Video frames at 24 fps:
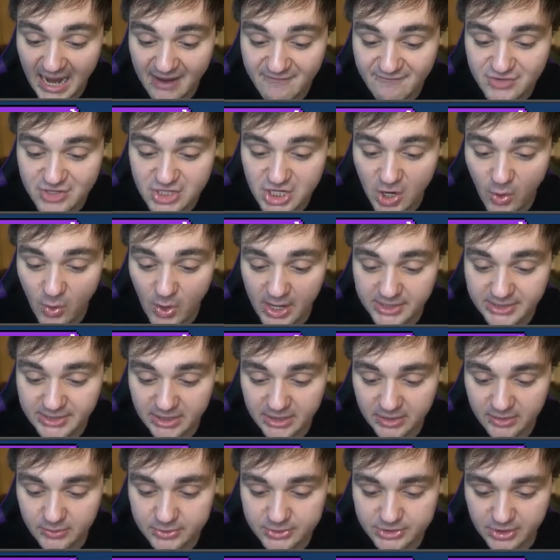have no
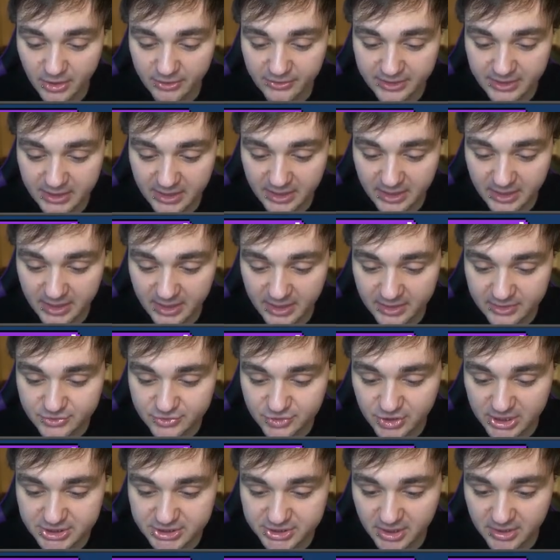idea who's got the uh,
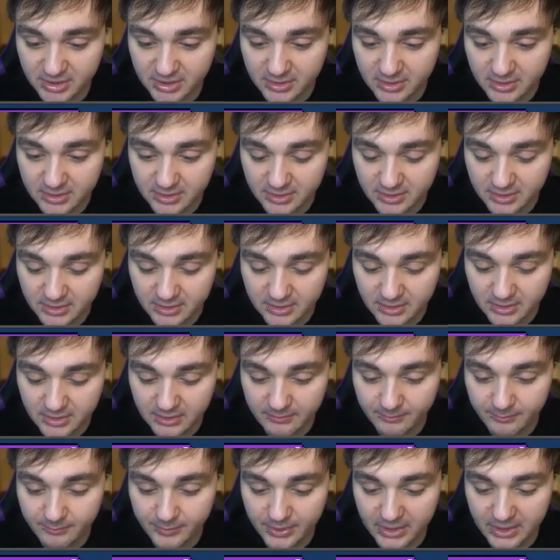treasure.
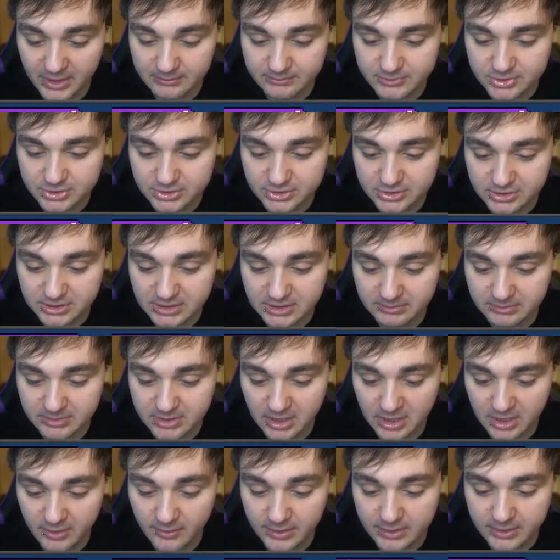But I'm just going to keep
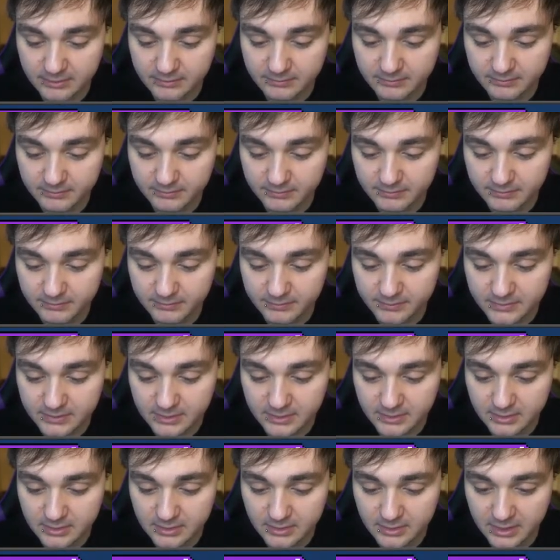going.
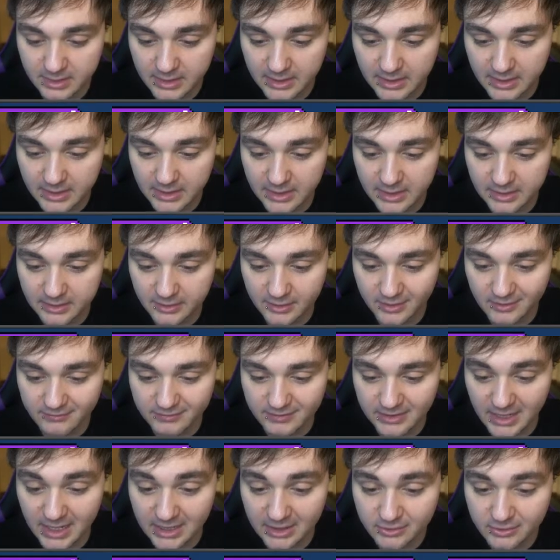And
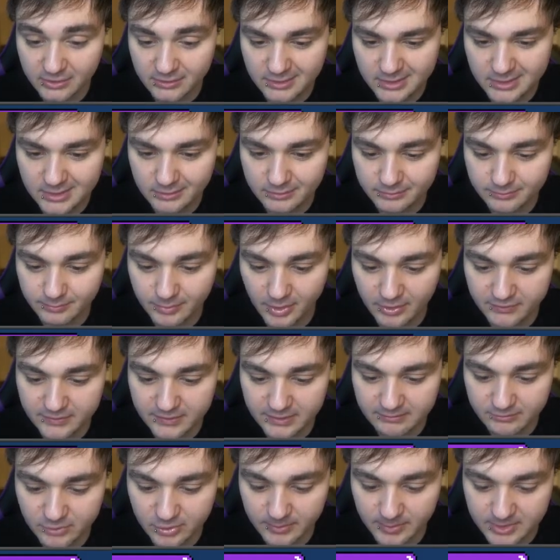hopefully... I could have killed both of
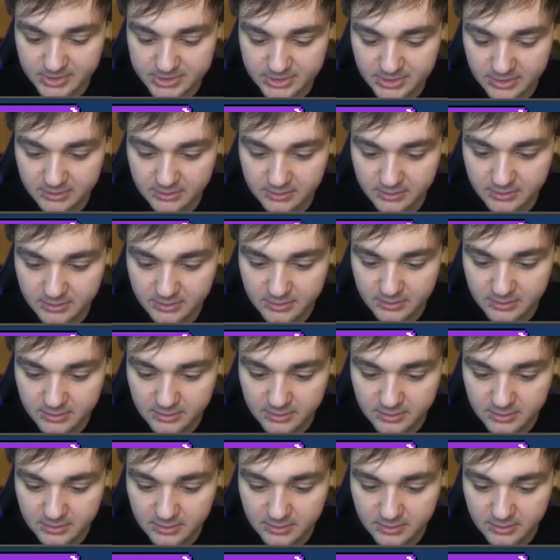them robots then.
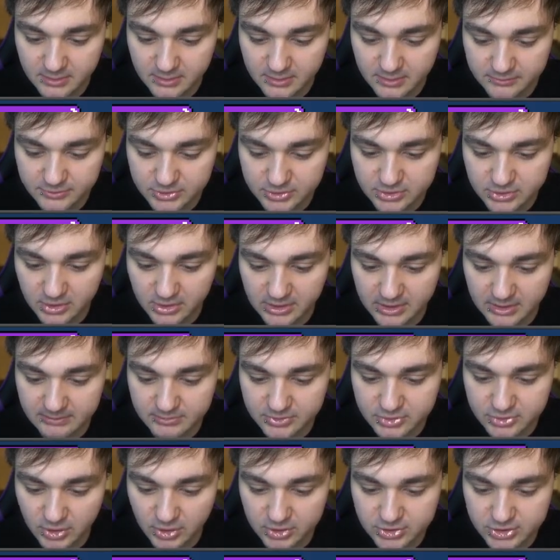Just got to
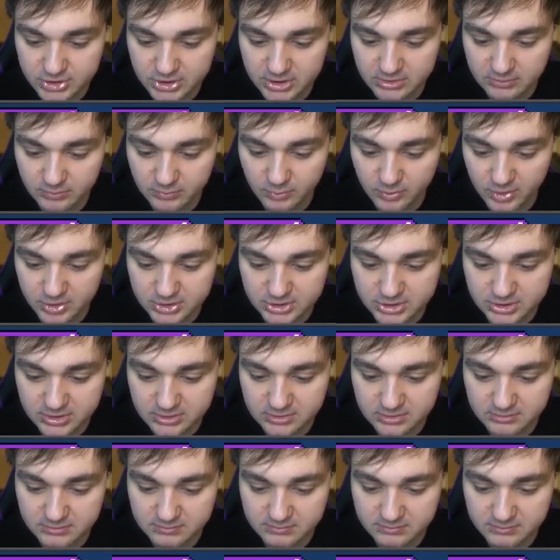keep dodging,
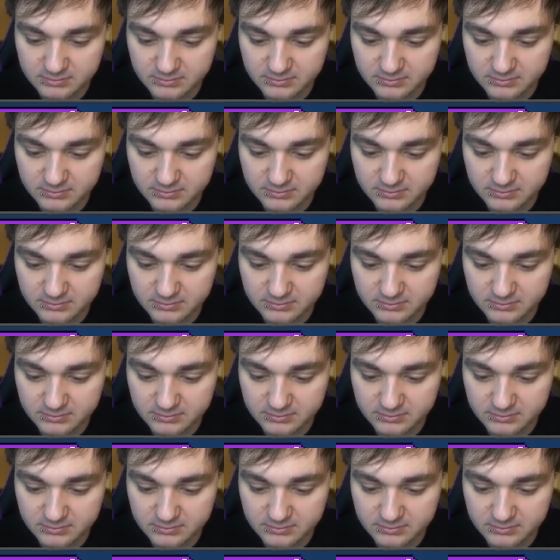watching,